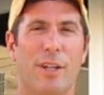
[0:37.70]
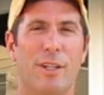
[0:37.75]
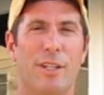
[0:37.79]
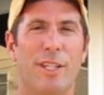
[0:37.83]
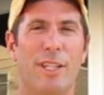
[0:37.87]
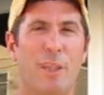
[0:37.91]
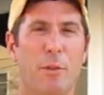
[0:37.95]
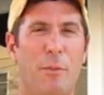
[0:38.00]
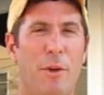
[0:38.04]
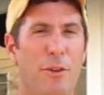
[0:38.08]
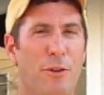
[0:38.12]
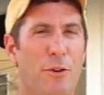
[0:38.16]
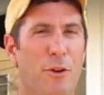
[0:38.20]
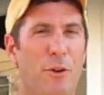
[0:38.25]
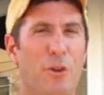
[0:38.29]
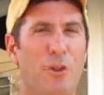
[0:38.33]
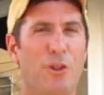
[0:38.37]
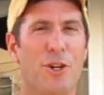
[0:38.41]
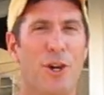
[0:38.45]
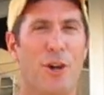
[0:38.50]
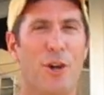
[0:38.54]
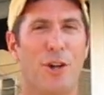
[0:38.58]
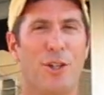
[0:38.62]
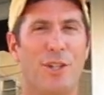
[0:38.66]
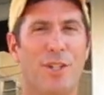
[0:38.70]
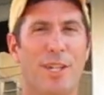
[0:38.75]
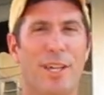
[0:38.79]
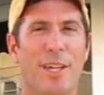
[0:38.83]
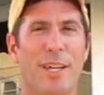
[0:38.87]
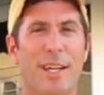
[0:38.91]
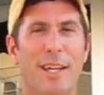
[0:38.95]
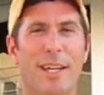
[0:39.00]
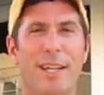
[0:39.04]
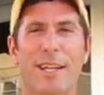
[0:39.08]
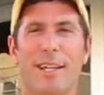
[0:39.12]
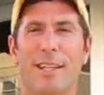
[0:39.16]
Elizabeth, New Jersey.
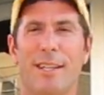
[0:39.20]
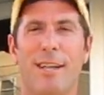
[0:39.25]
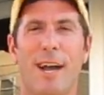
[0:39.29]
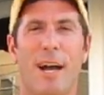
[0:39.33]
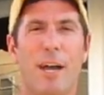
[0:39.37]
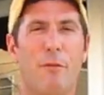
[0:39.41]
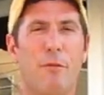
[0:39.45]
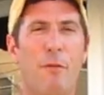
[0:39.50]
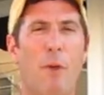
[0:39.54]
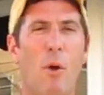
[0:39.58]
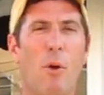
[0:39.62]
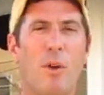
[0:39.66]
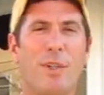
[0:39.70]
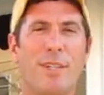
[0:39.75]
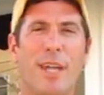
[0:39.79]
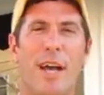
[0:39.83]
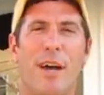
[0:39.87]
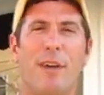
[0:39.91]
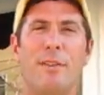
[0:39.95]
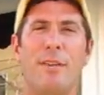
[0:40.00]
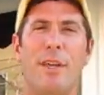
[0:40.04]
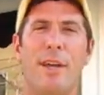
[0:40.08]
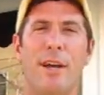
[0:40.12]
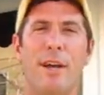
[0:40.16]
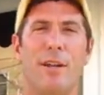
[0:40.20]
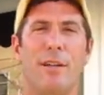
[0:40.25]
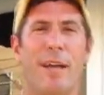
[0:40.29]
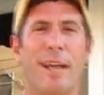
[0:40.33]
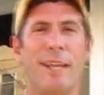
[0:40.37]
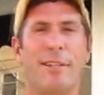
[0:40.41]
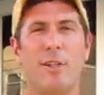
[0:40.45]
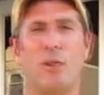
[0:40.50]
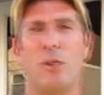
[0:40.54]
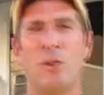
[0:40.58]
A lot of folks out there like